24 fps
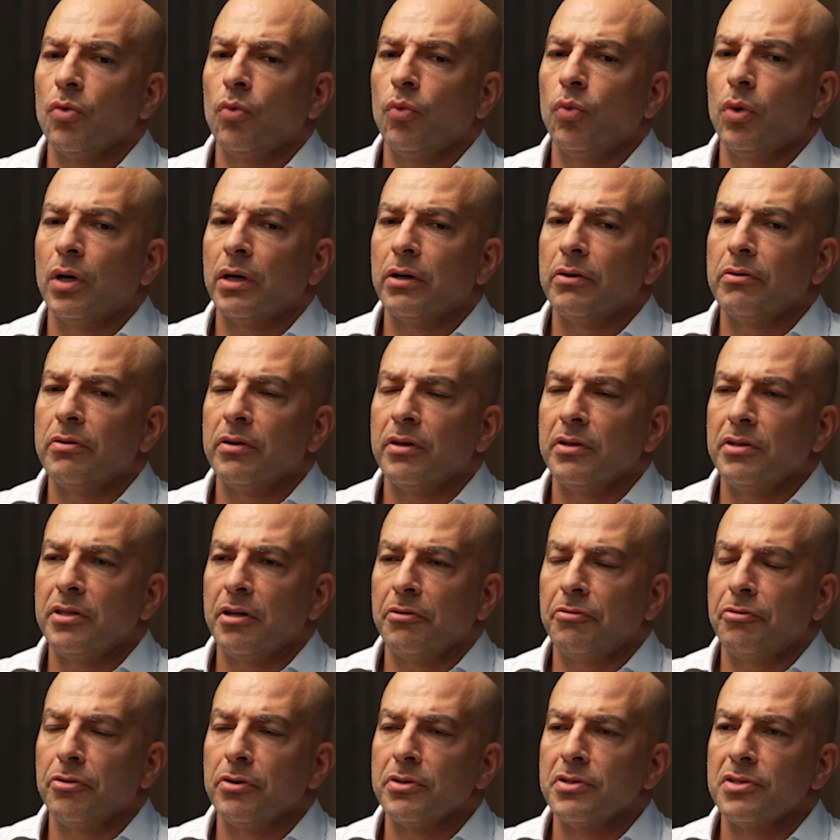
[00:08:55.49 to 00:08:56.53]
What are the
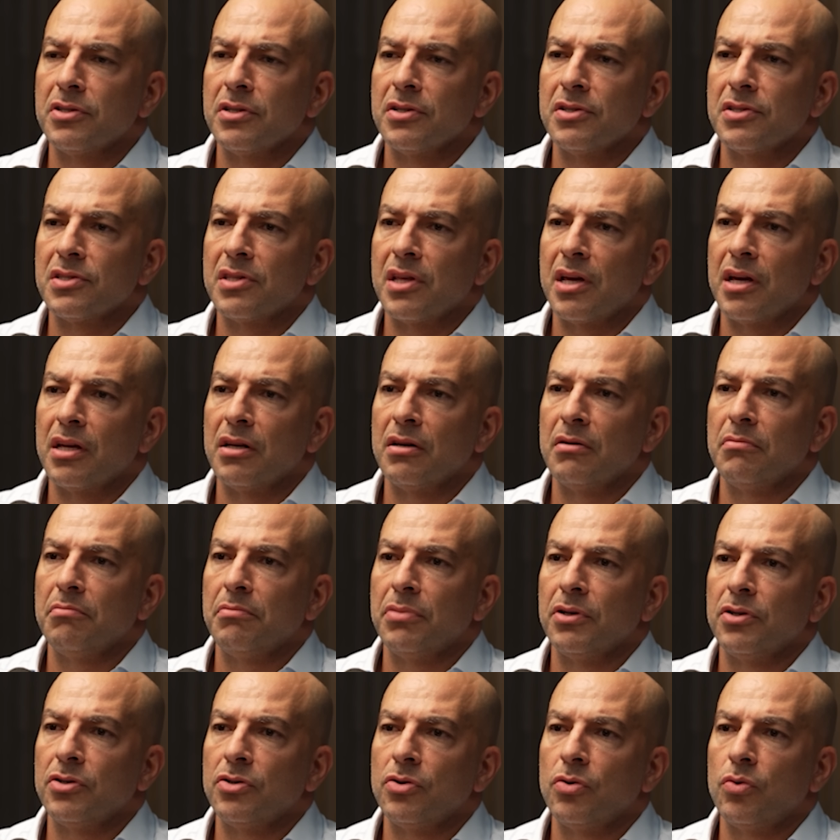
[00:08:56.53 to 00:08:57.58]
differences then
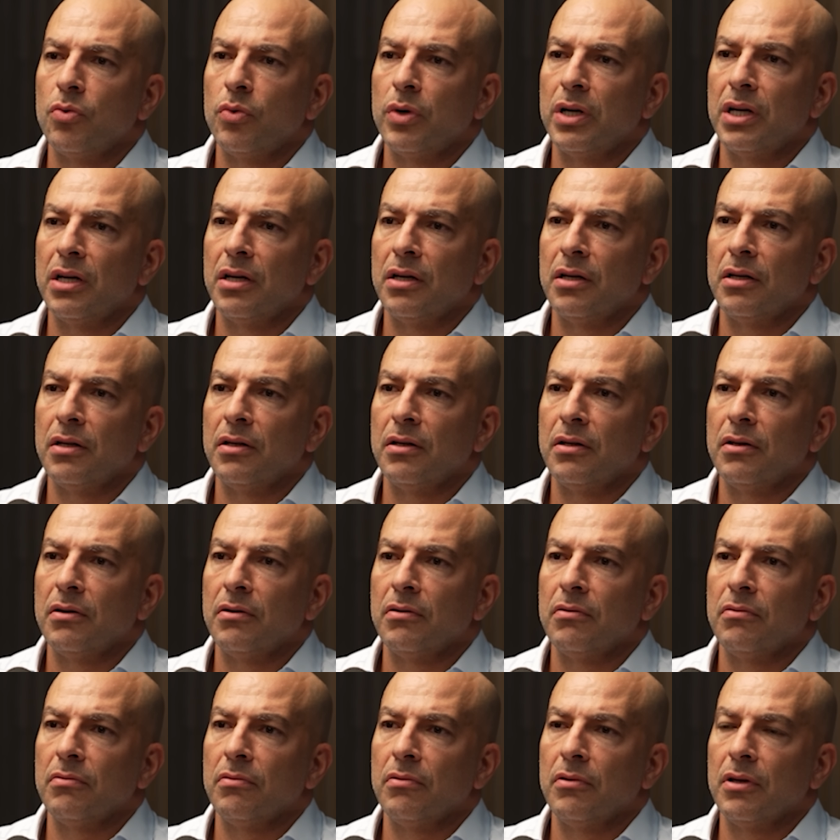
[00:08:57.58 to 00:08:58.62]

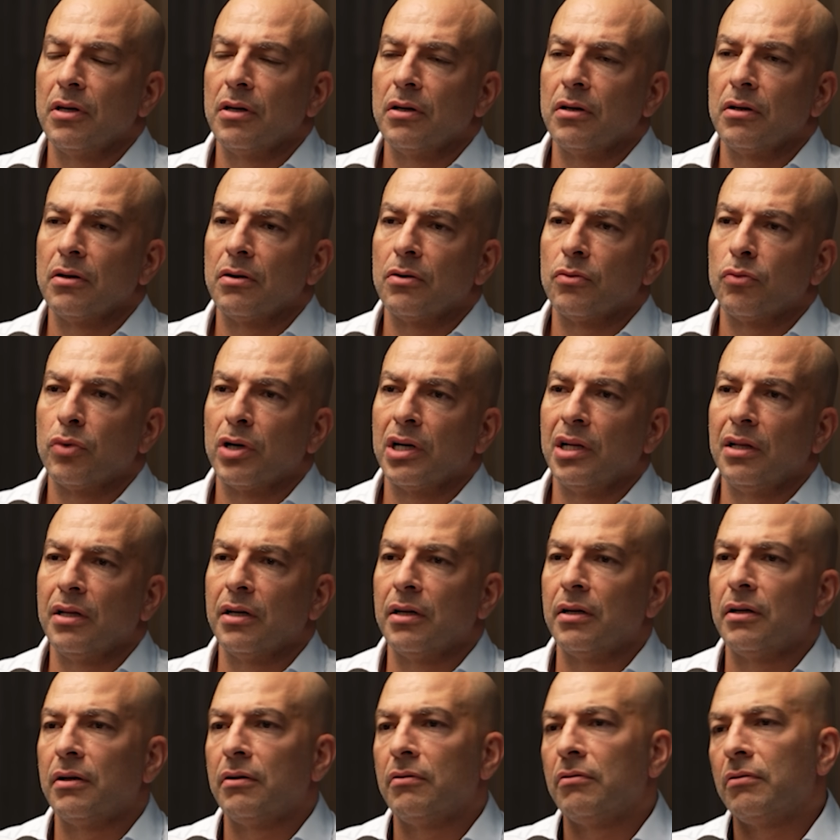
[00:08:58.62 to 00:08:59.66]
between the
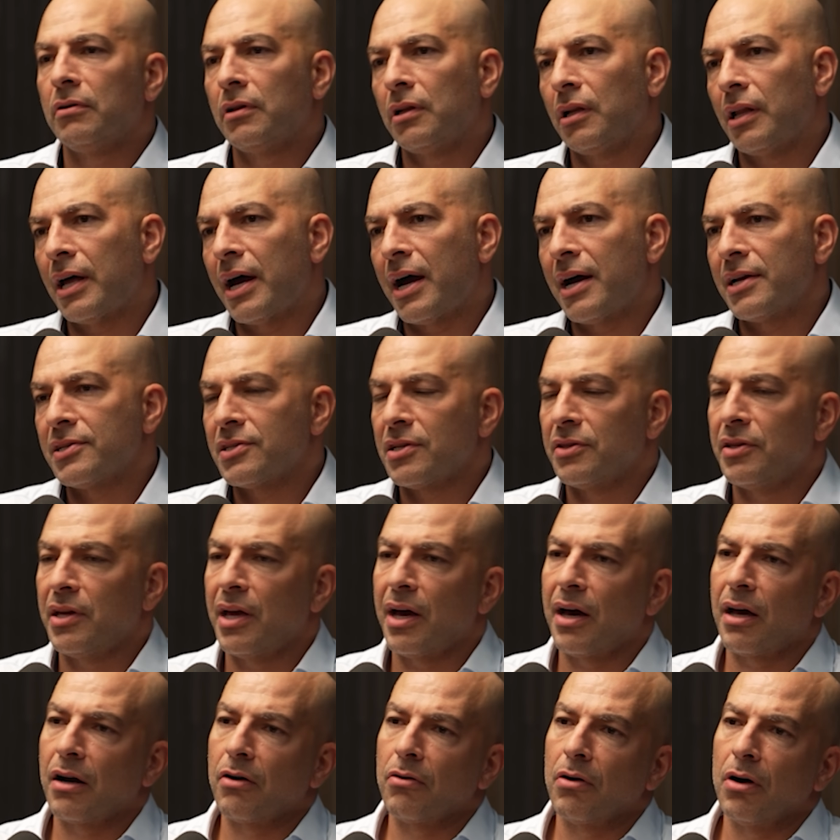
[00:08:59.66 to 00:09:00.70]
Ritalin class and the
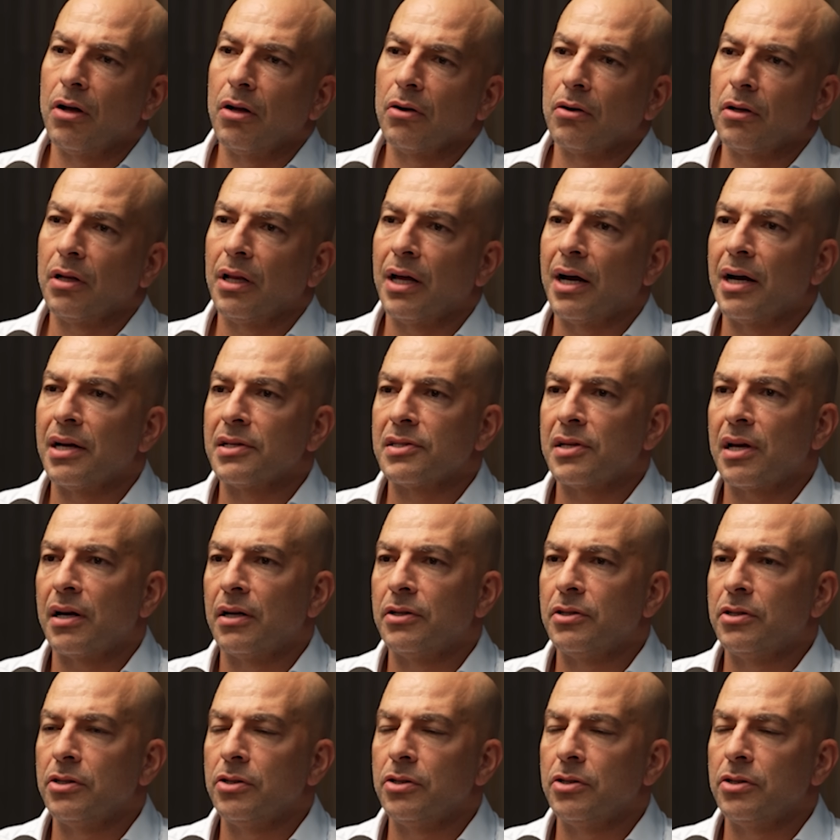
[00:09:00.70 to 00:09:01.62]
Adderall class?